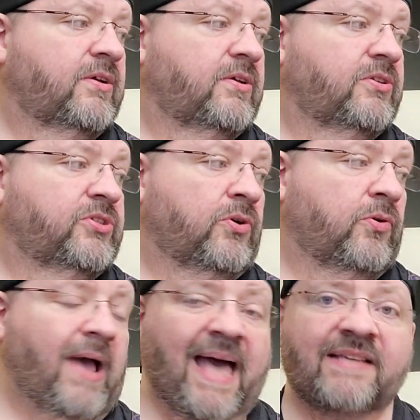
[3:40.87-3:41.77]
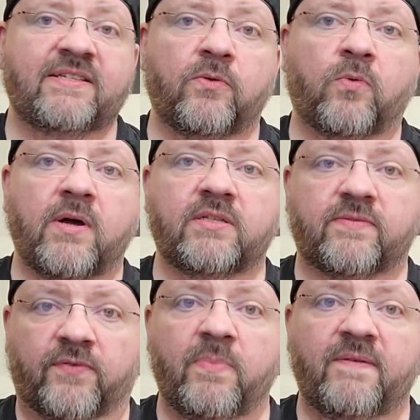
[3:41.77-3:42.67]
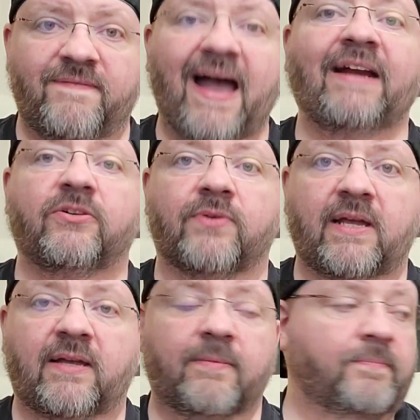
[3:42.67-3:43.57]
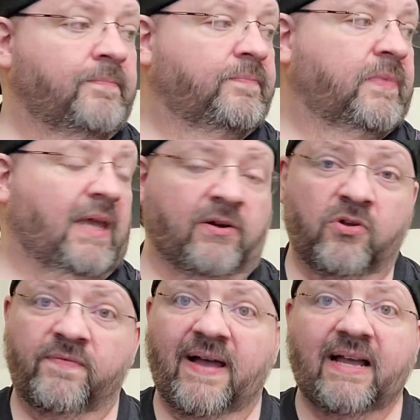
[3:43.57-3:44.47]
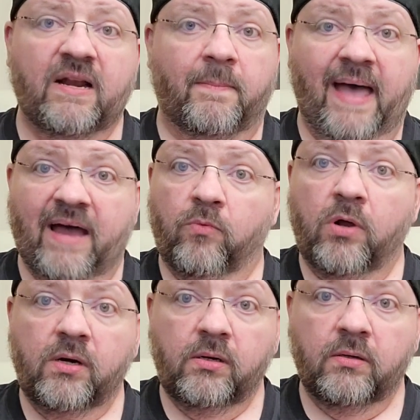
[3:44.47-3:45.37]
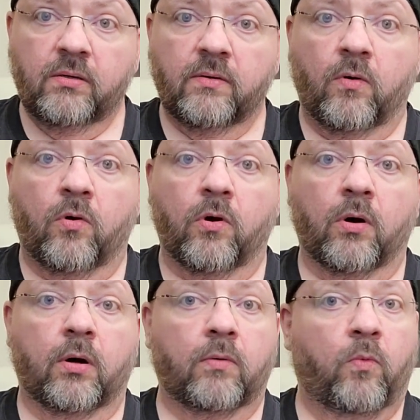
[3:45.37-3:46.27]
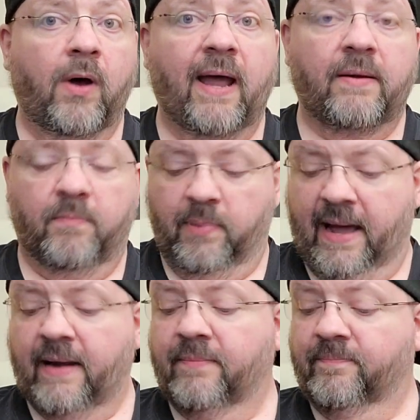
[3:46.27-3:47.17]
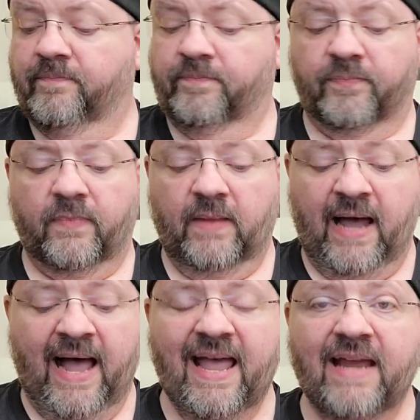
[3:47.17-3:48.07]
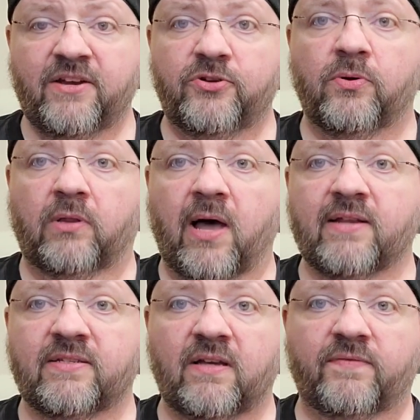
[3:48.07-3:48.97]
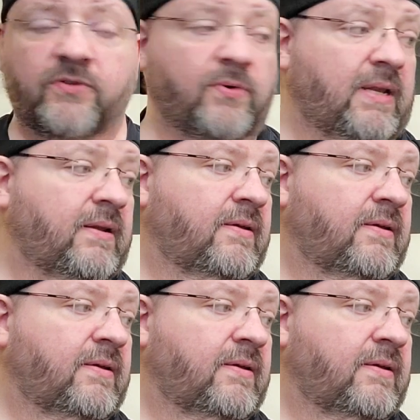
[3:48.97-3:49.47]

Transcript: So as it was from the factory, I don't know if I got a bad one or what, but I had to do a lot of stuff to it